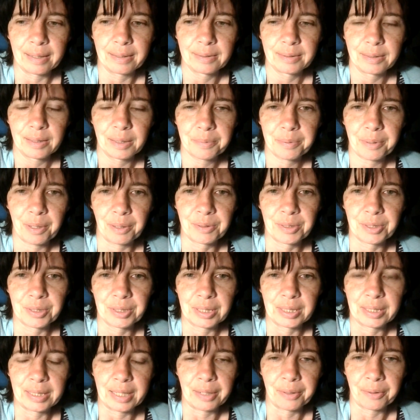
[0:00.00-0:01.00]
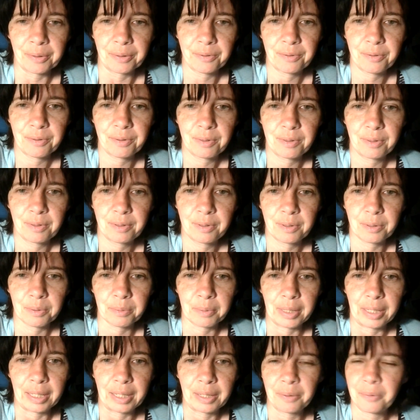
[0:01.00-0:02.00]
probably do it in hour
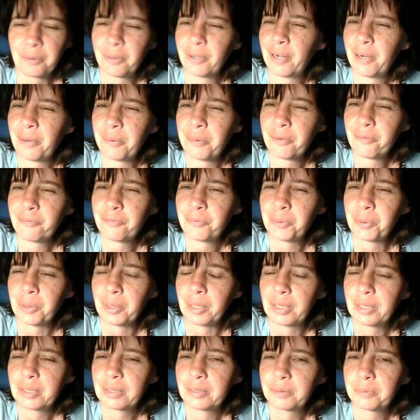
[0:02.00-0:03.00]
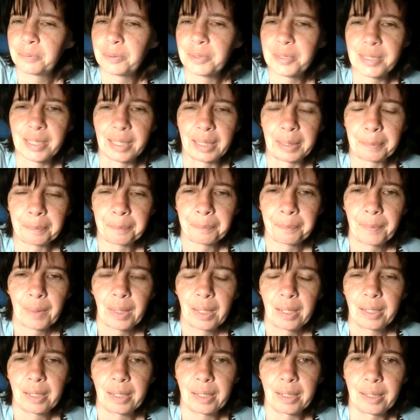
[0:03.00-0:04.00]
3 or hour 4. We'll see.
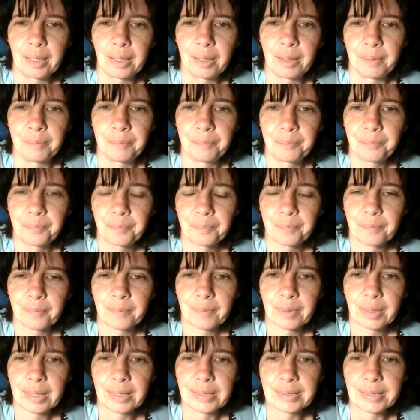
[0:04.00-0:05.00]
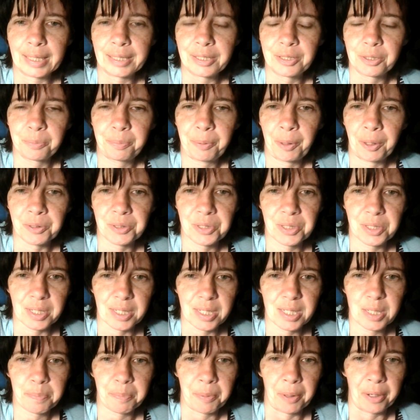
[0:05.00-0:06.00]
Because I do post the
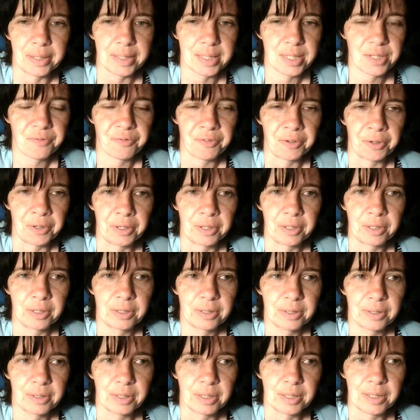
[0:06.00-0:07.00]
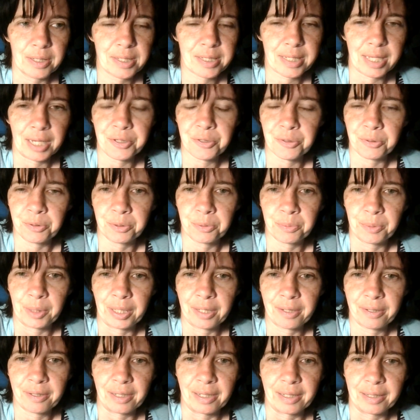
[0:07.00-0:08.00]
sprints for the scheduled
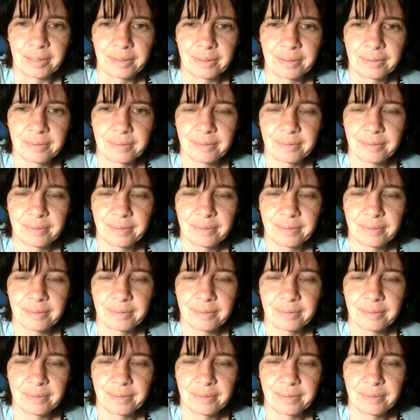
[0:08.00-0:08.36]
Readathon